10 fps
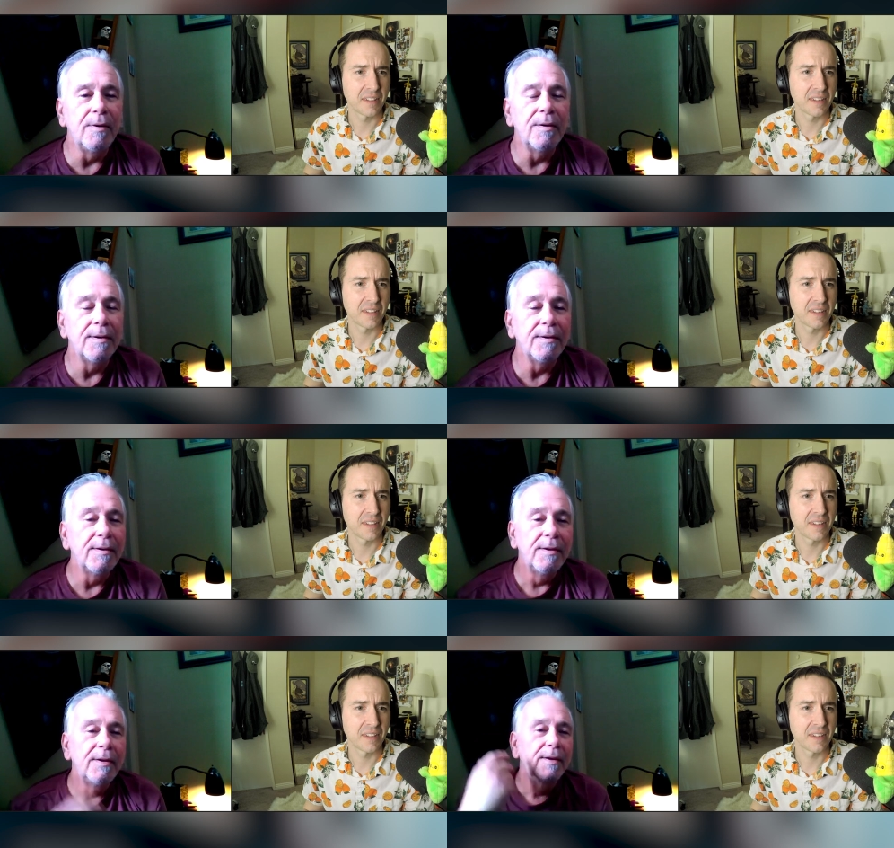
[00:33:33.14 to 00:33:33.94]

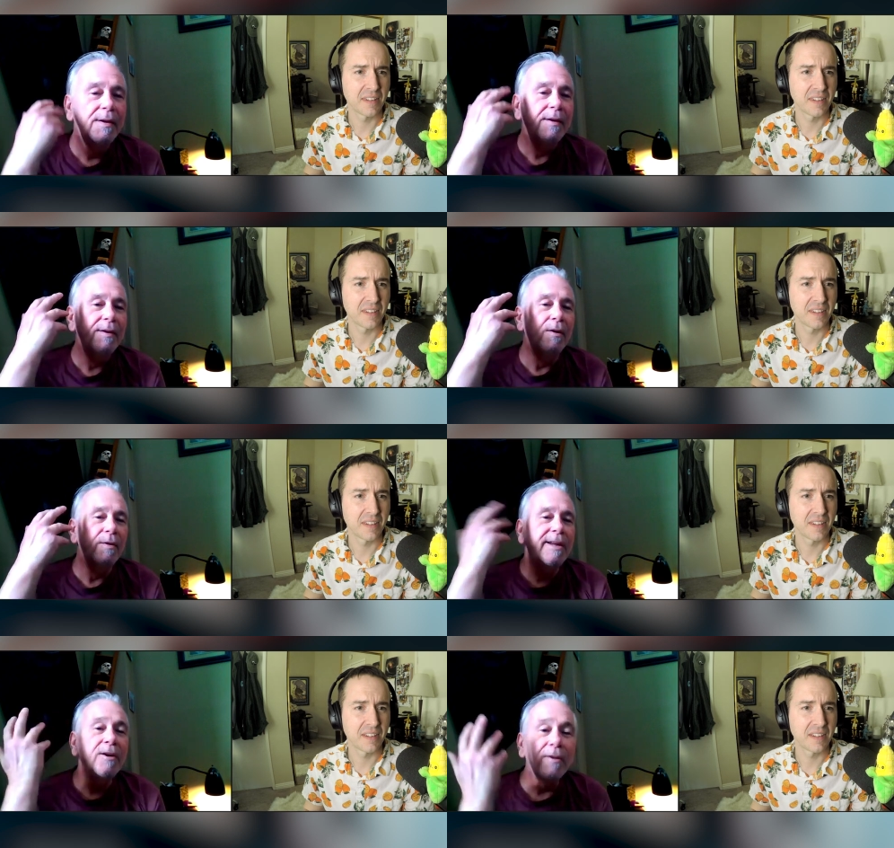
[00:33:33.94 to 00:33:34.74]
Speaker 1: uh, you
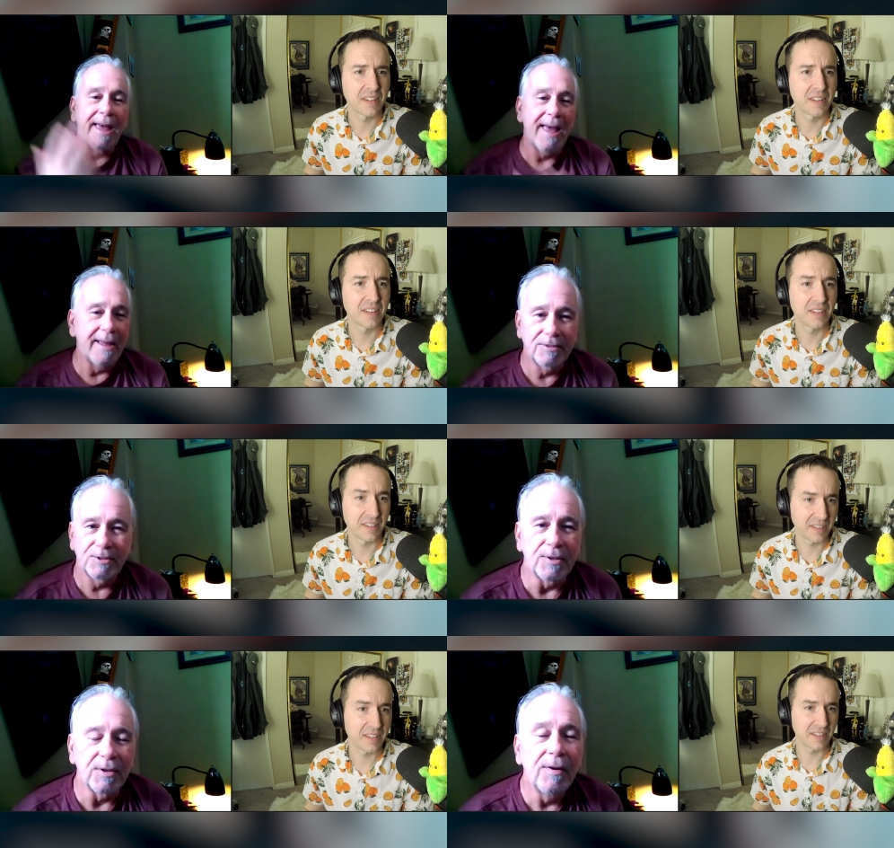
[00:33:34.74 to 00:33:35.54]
know, ear
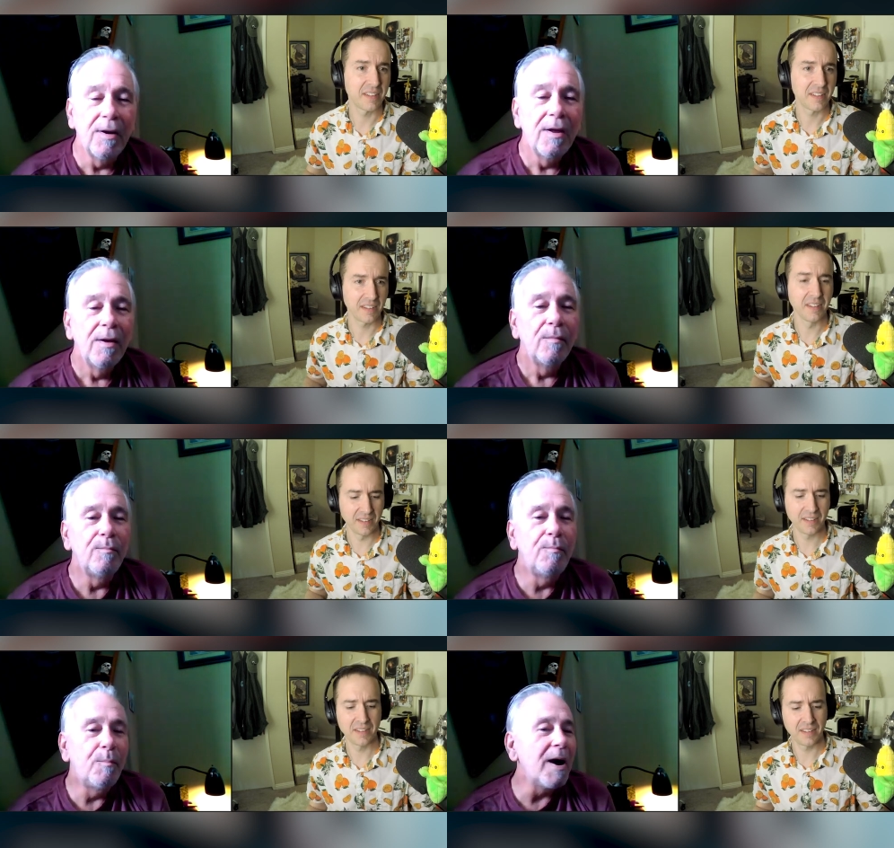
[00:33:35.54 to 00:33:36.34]
cancer.
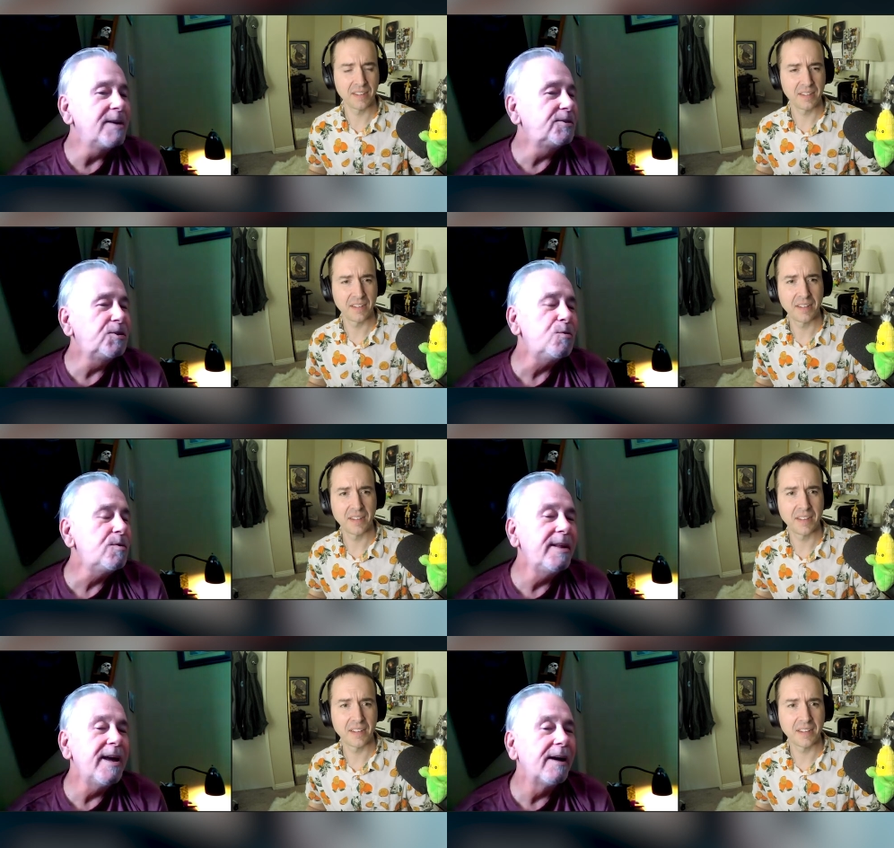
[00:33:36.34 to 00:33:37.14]
By
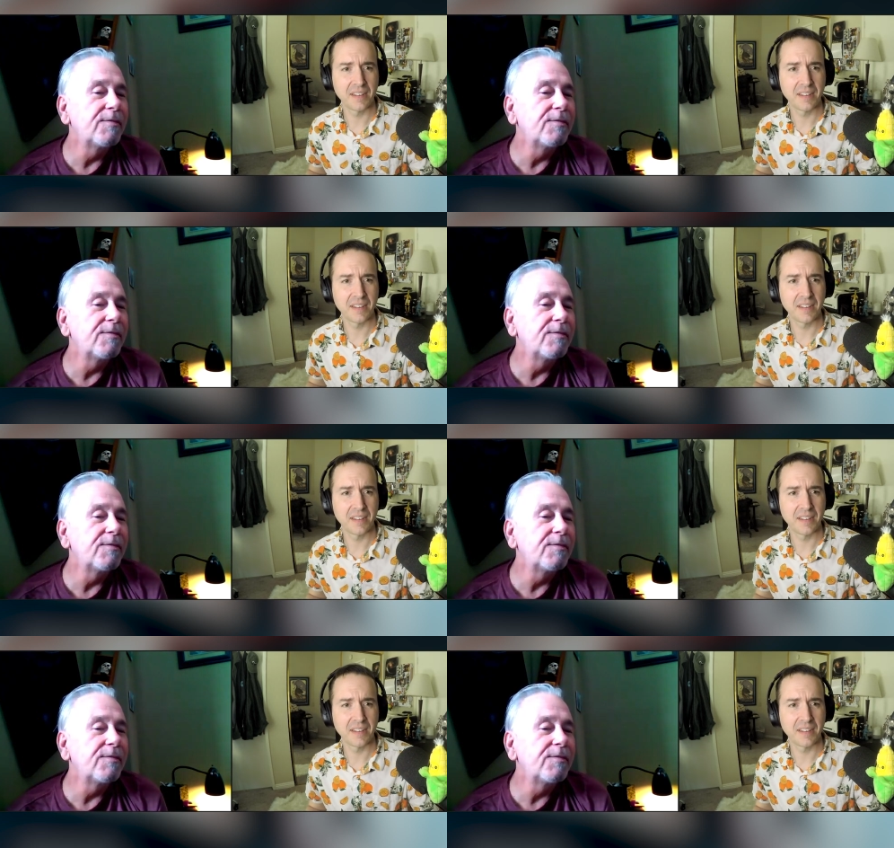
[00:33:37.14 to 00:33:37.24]
two in the